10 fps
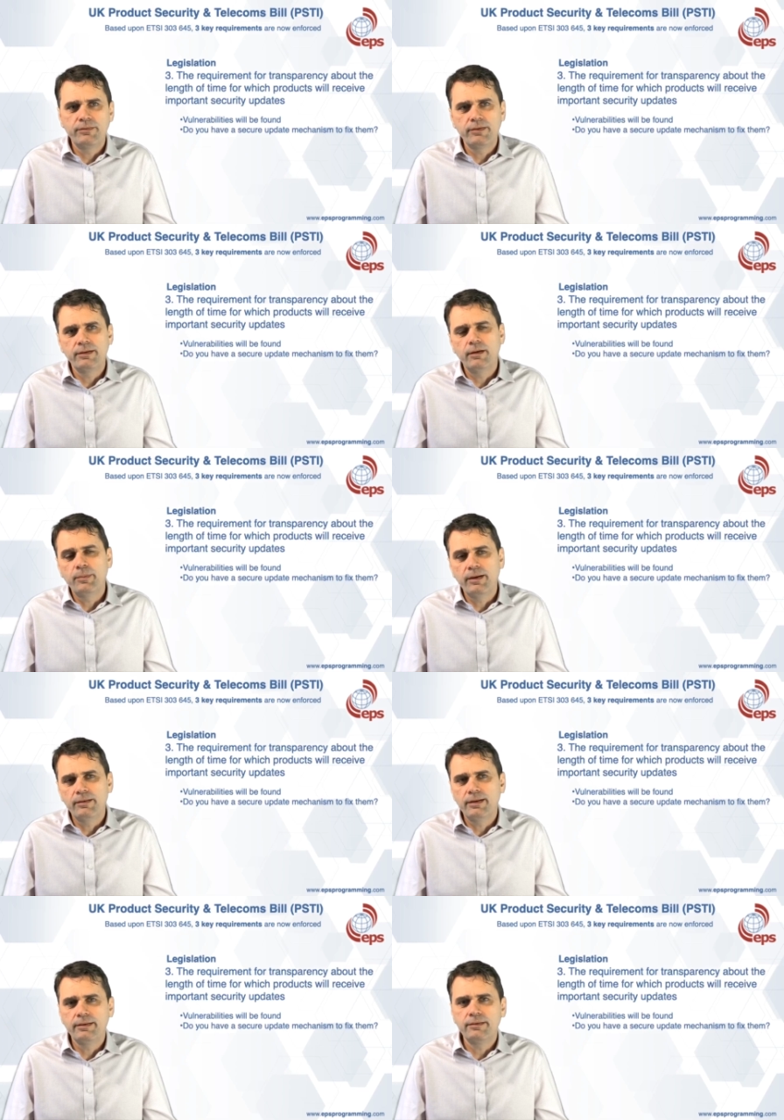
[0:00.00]
for the, about
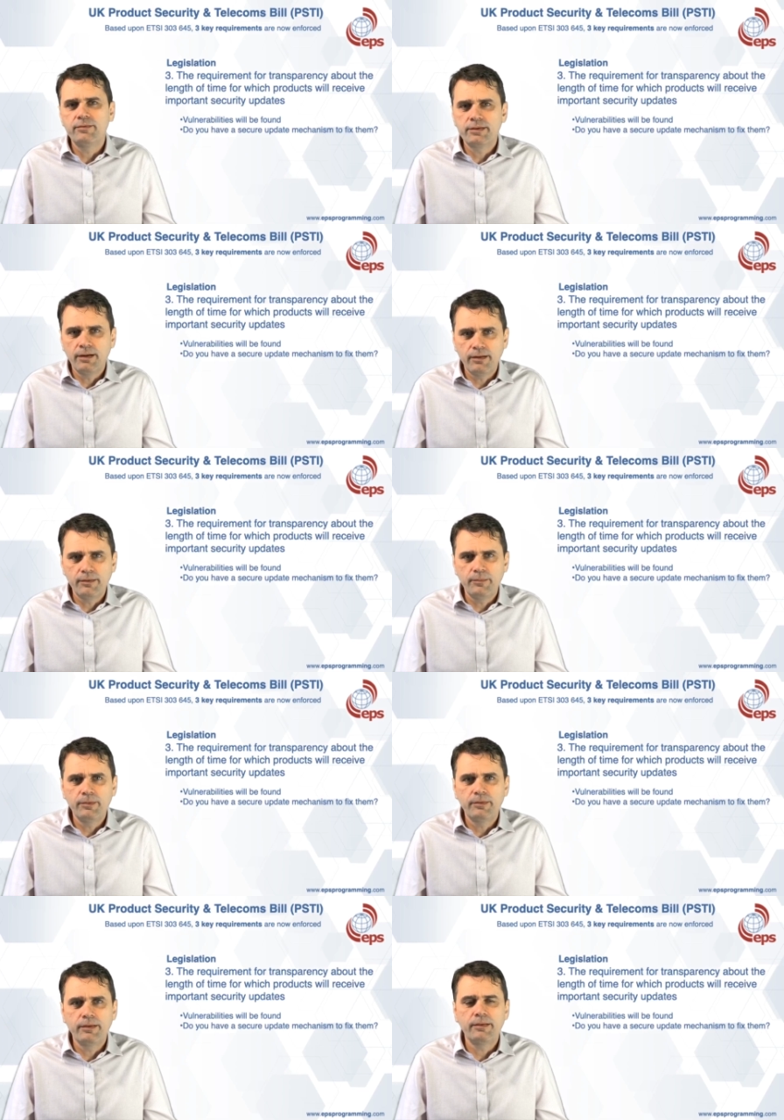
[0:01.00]
the length of time
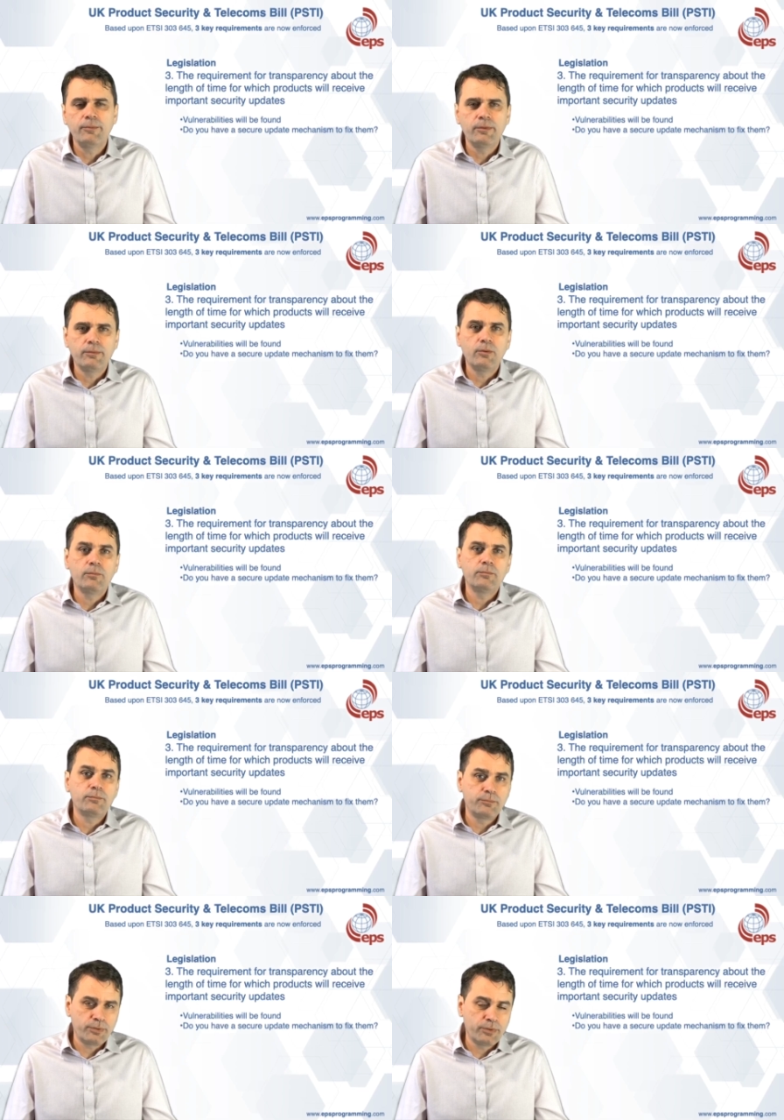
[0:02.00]
that they will
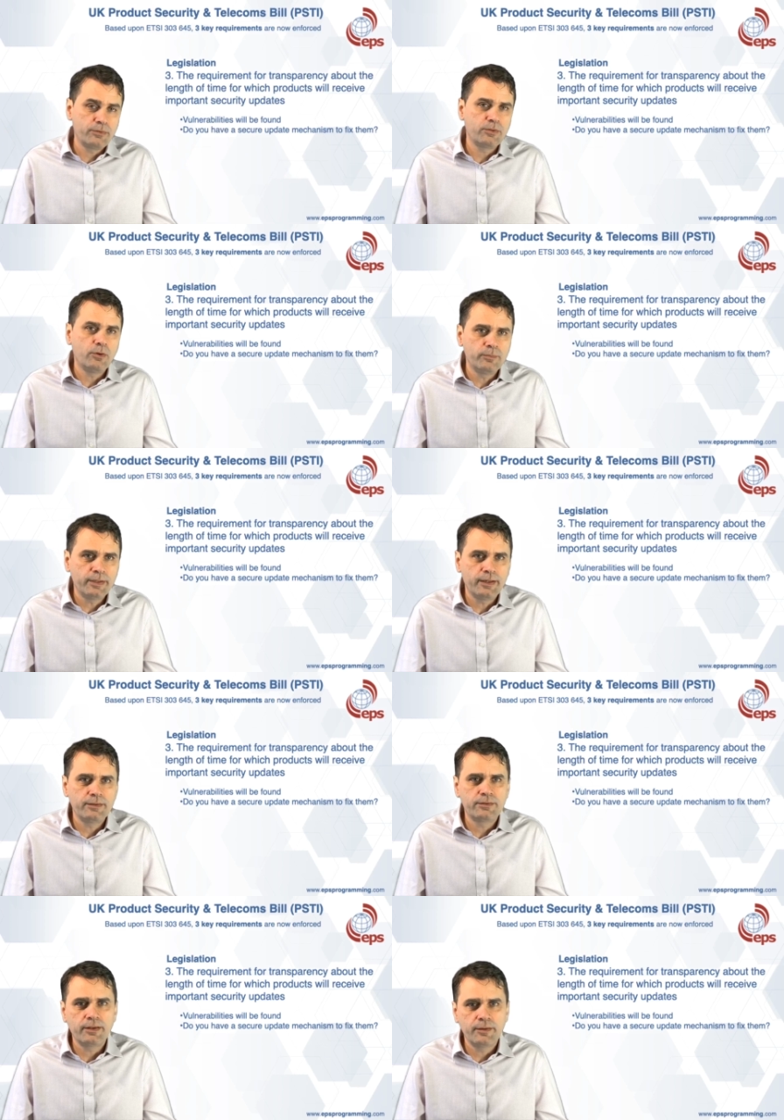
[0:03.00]
produce
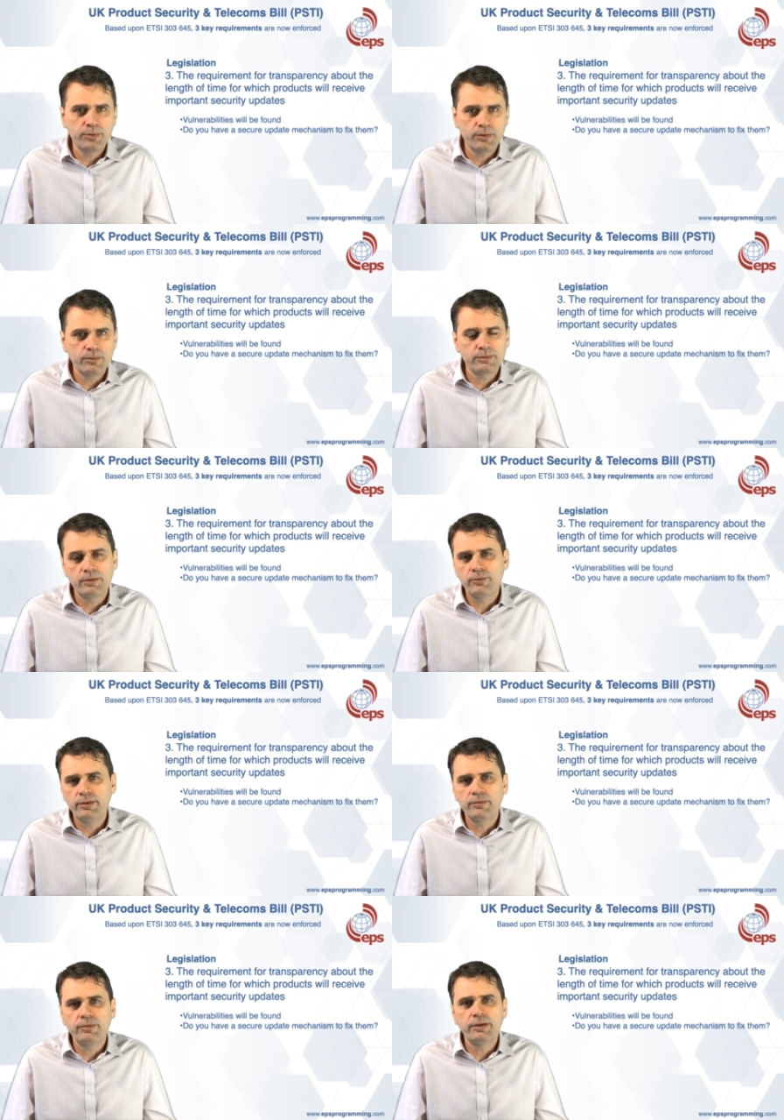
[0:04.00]
updates to their products that are in
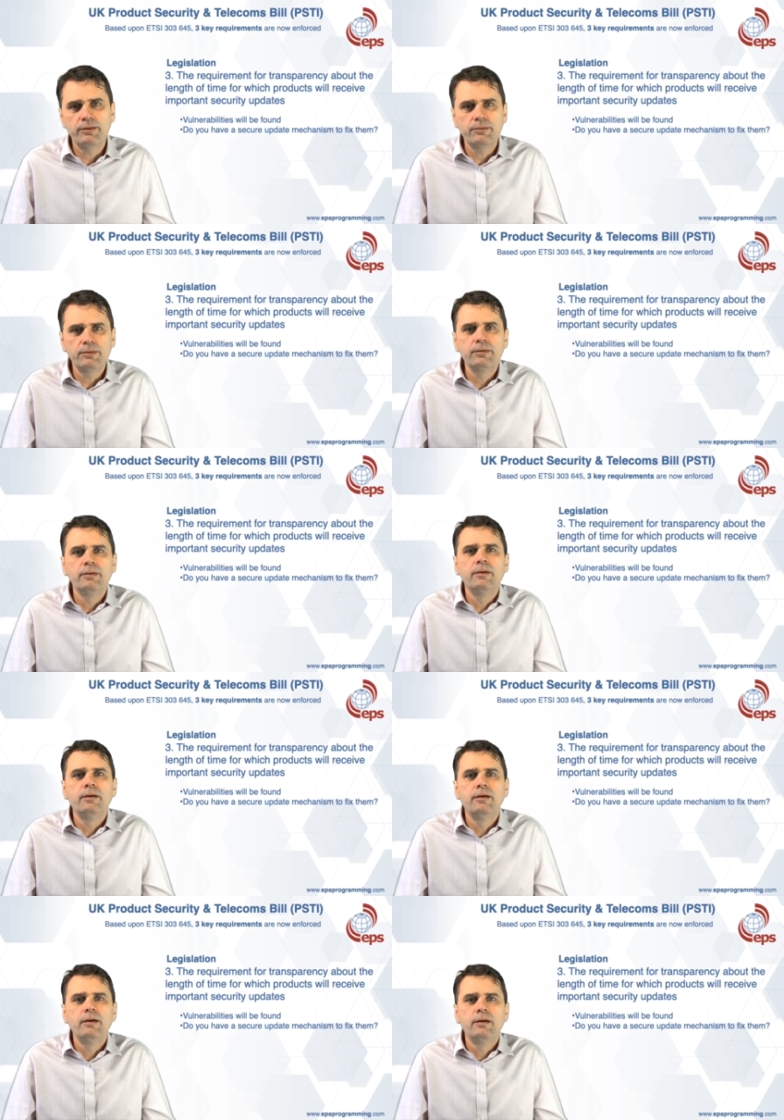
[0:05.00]
the field.
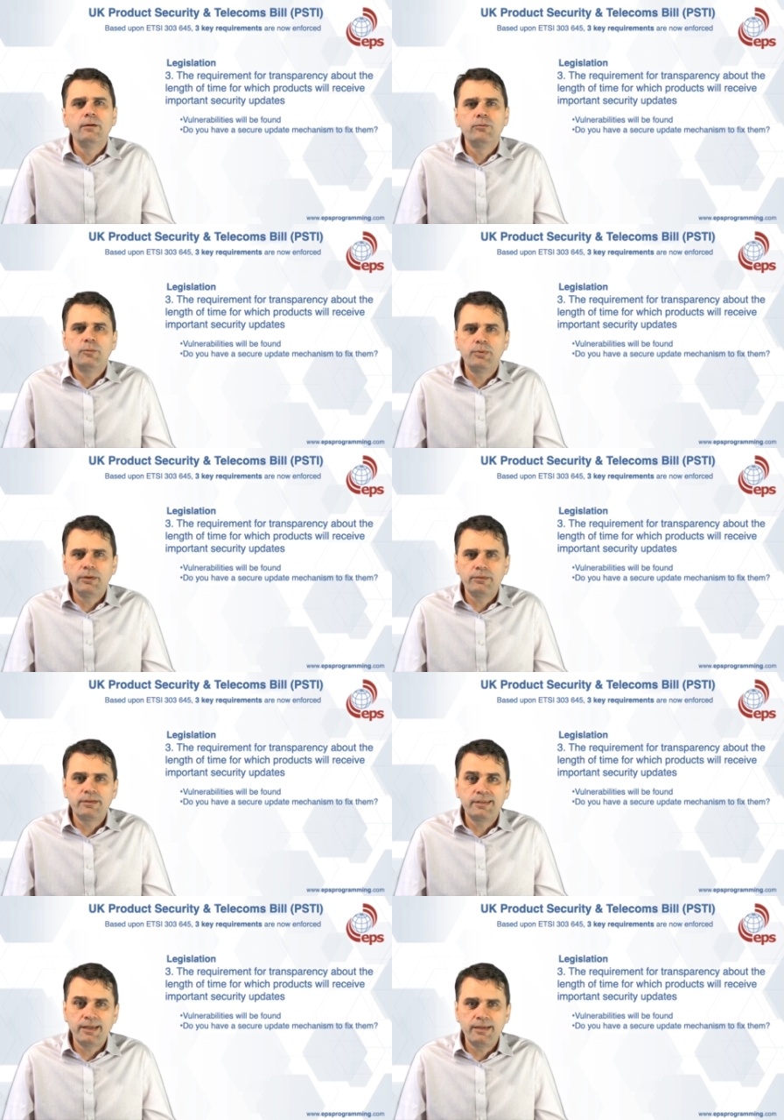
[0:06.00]
For products
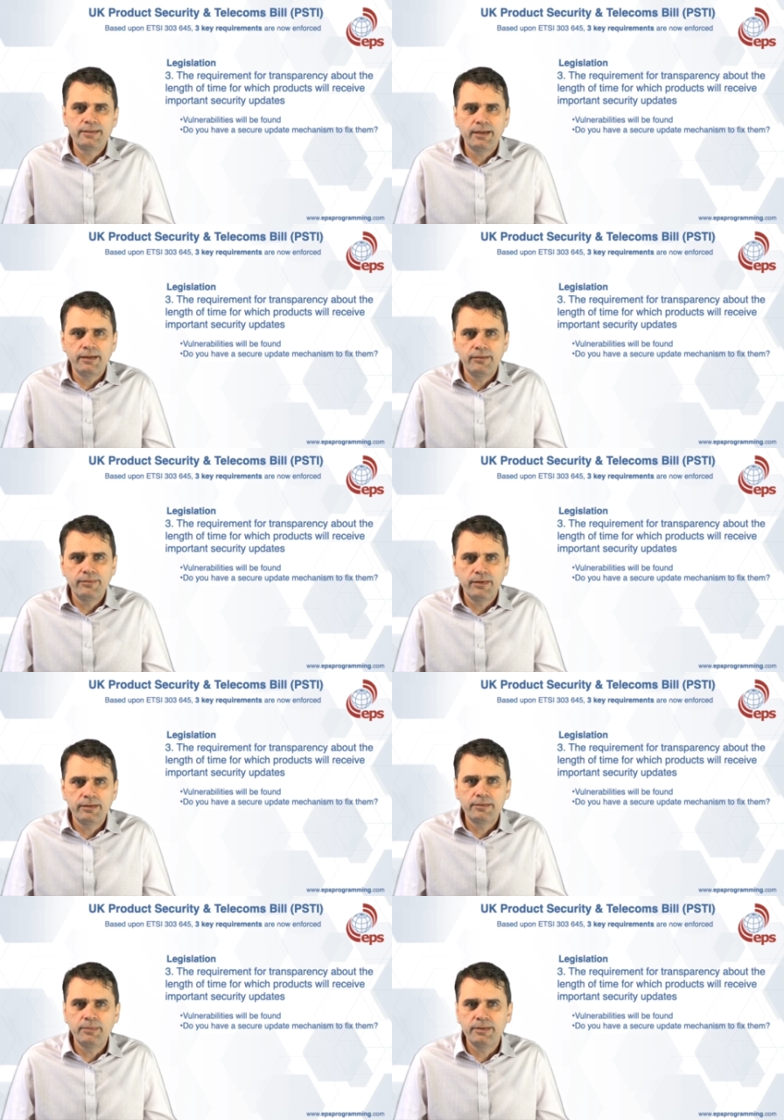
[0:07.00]
to stay safe and
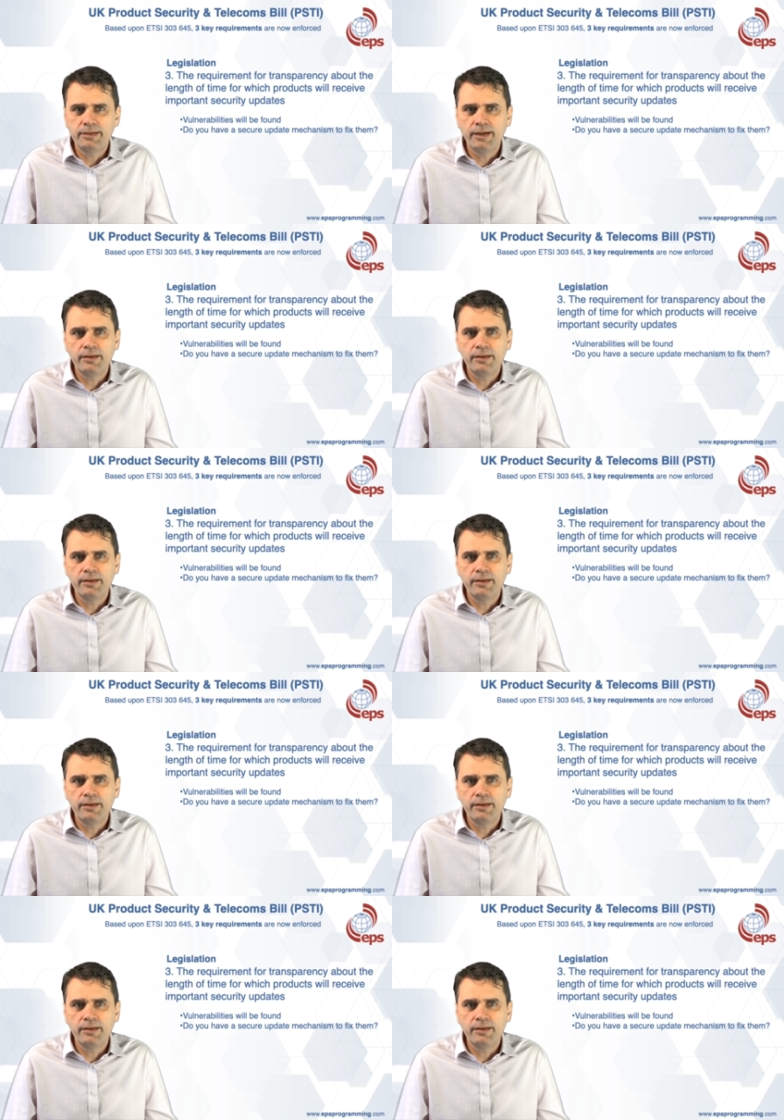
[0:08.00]
to mitigate the